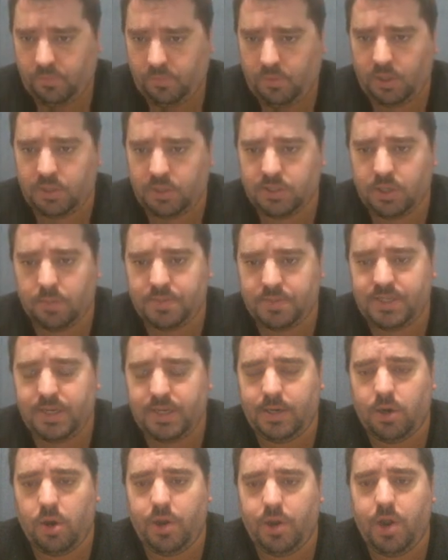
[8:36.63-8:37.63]
So I'm
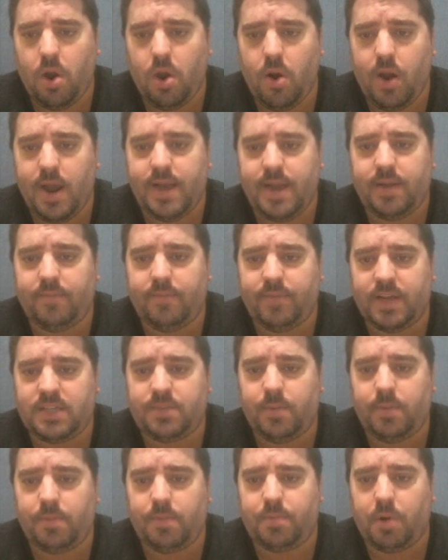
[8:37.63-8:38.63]
sitting on 9
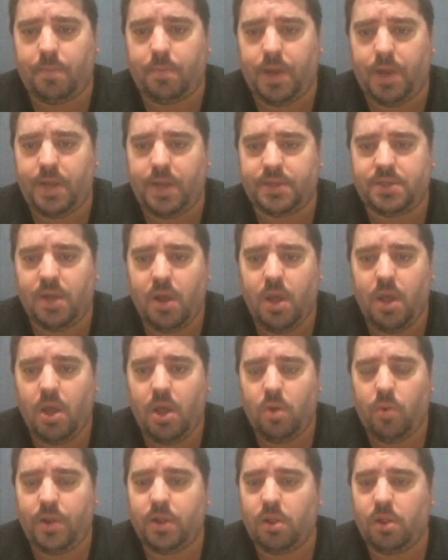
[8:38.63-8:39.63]
investment properties
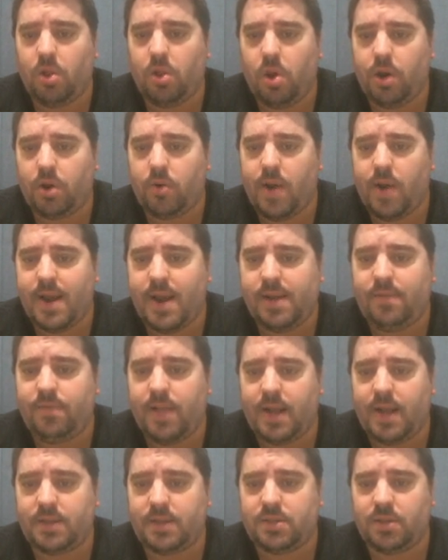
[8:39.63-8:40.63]
with a lot of granny
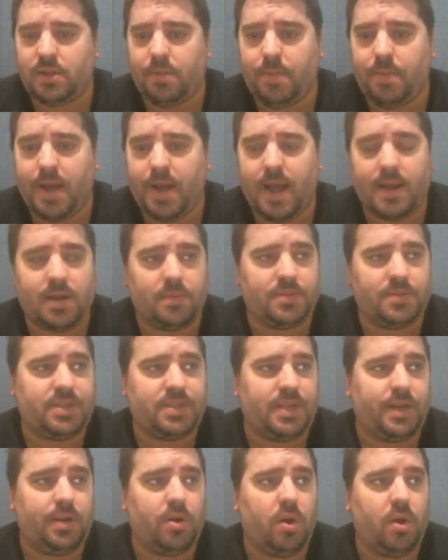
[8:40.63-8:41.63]
flats on the back. I'm
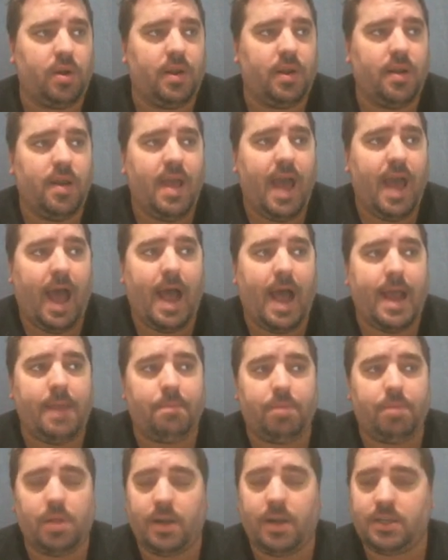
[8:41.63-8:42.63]
sitting on
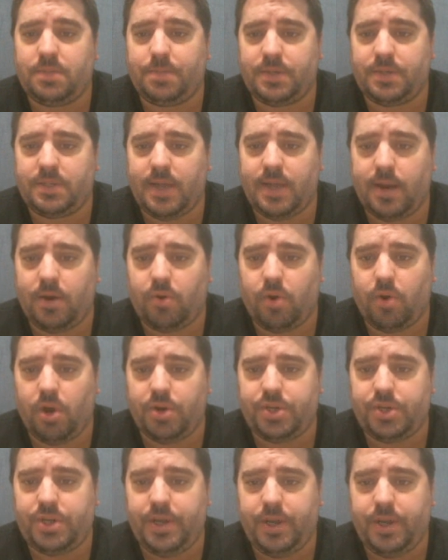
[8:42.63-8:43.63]
8+%
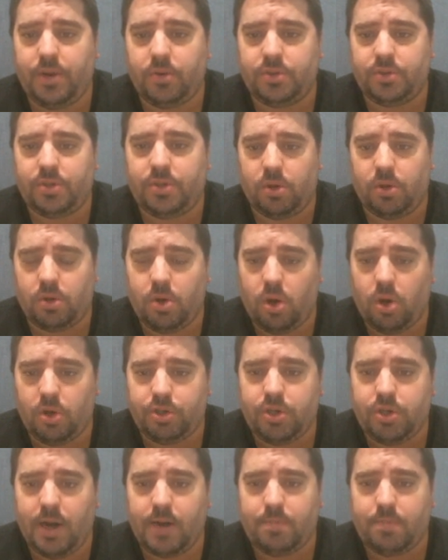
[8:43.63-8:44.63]
gross yields on
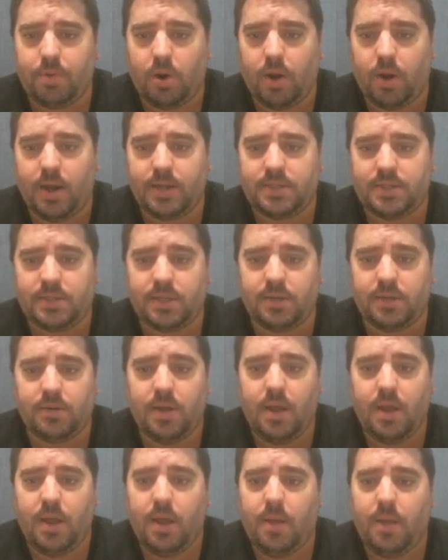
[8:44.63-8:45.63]
contract price and
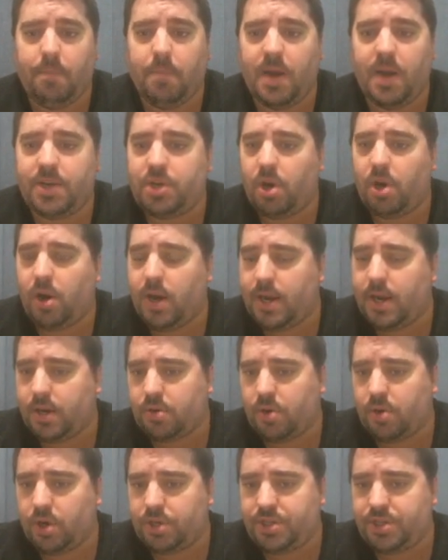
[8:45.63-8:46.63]
much higher
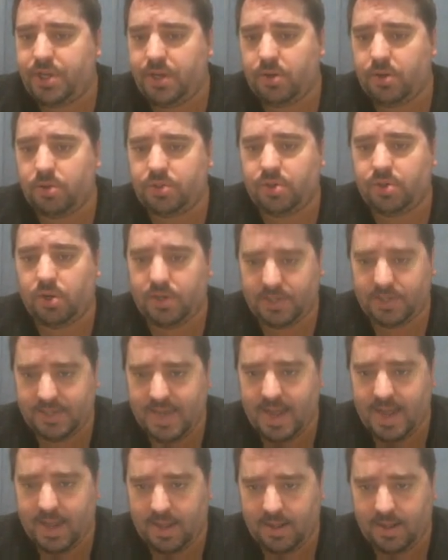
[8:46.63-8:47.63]
gross yields on
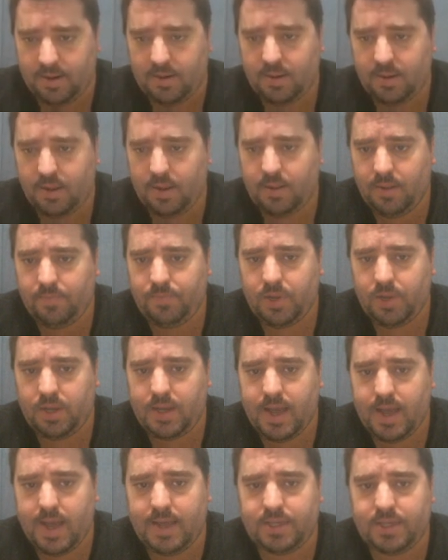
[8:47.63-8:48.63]
debt.
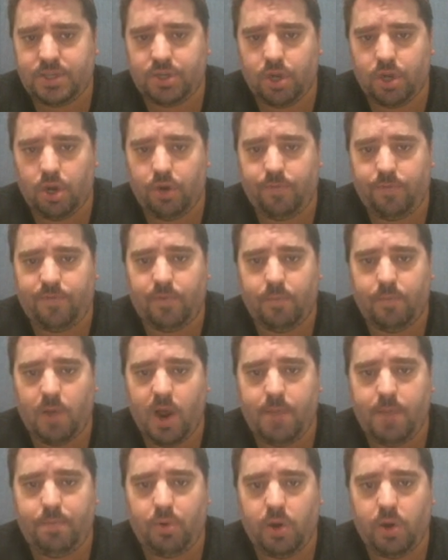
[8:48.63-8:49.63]
Okay, so from
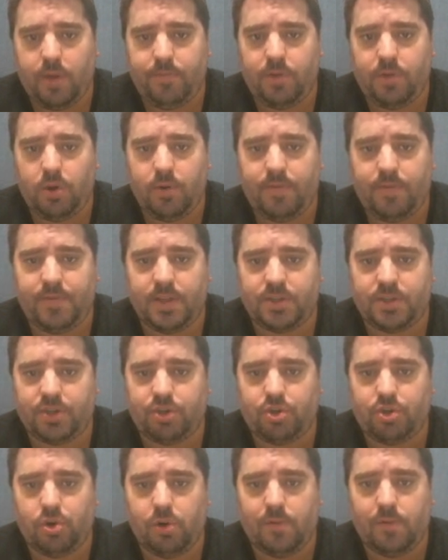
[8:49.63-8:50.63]
my point of view, if there's a
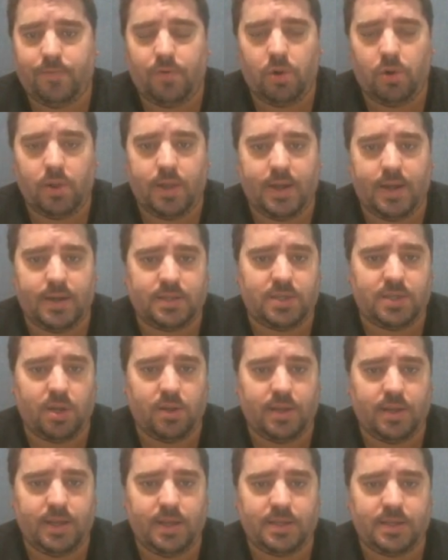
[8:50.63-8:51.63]
shortfall and it's
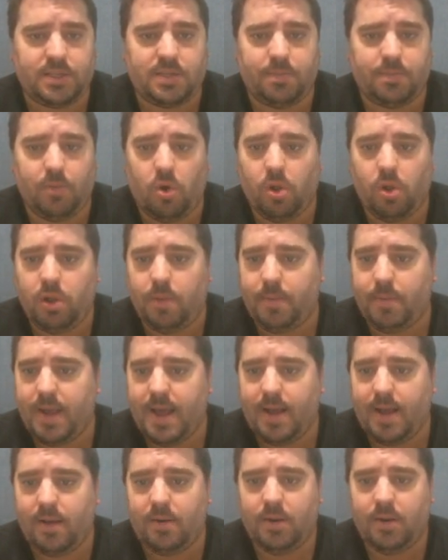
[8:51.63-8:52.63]
only a small
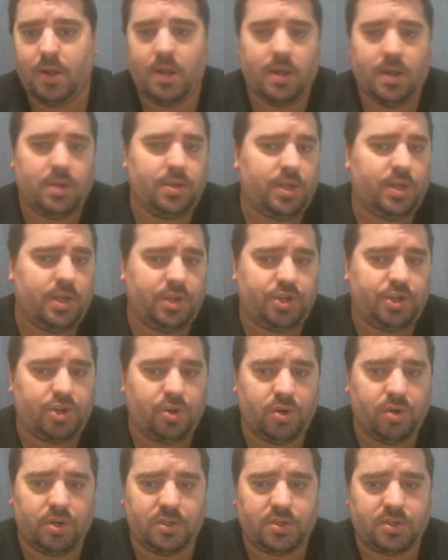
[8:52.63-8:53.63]
amount,
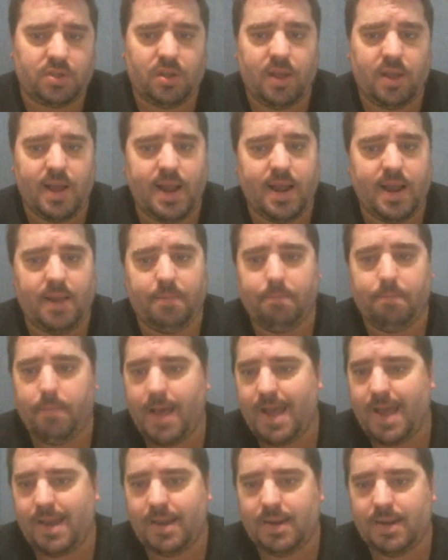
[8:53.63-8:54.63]
insurance claim,
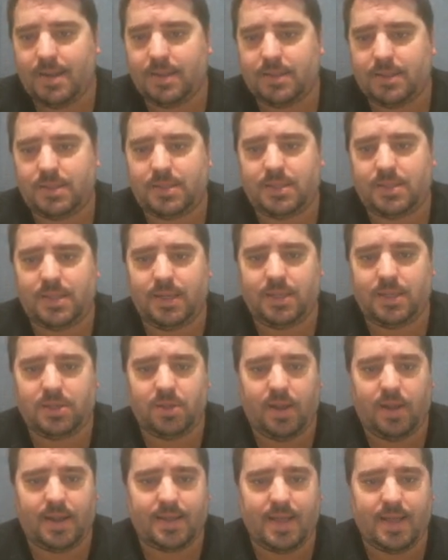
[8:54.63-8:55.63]
maintenance, things
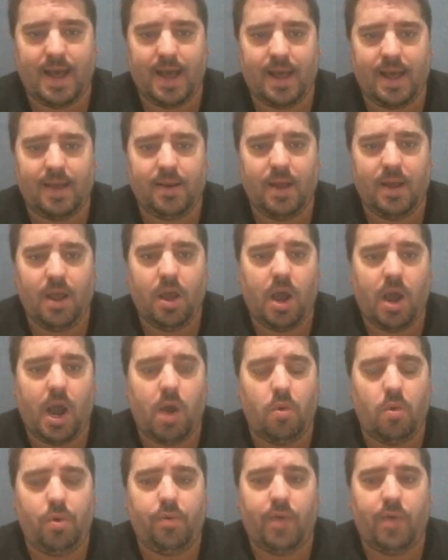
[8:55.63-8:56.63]
like that, I
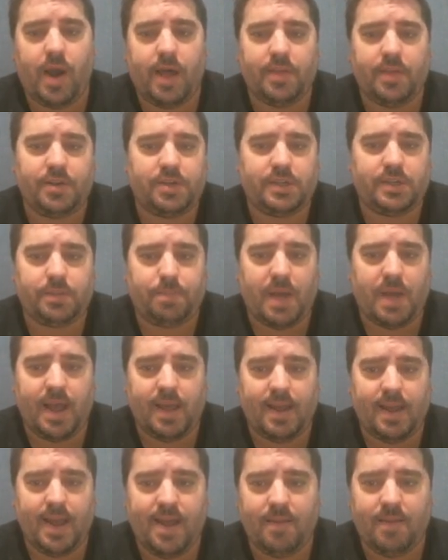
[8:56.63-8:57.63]
would rather just
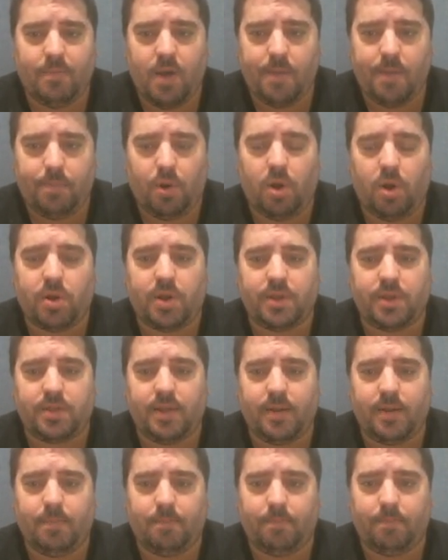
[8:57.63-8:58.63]
pay it out of my pocket
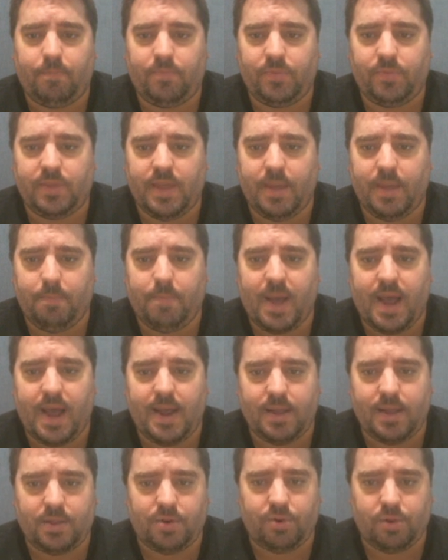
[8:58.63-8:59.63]
than pay
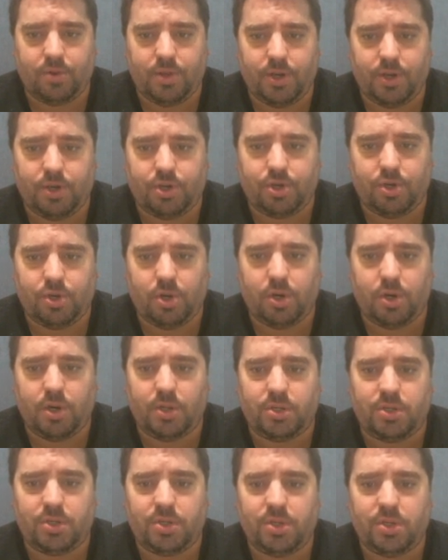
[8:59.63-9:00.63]
it through the
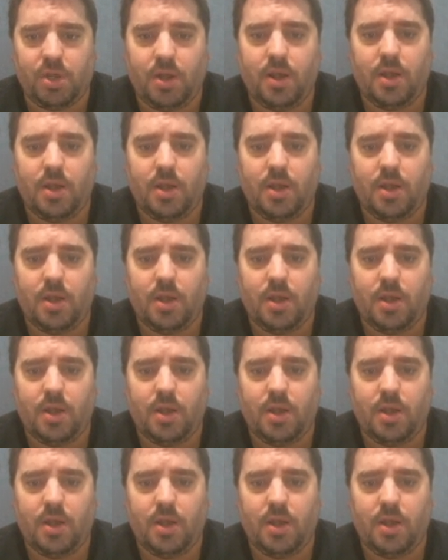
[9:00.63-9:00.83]
insurance.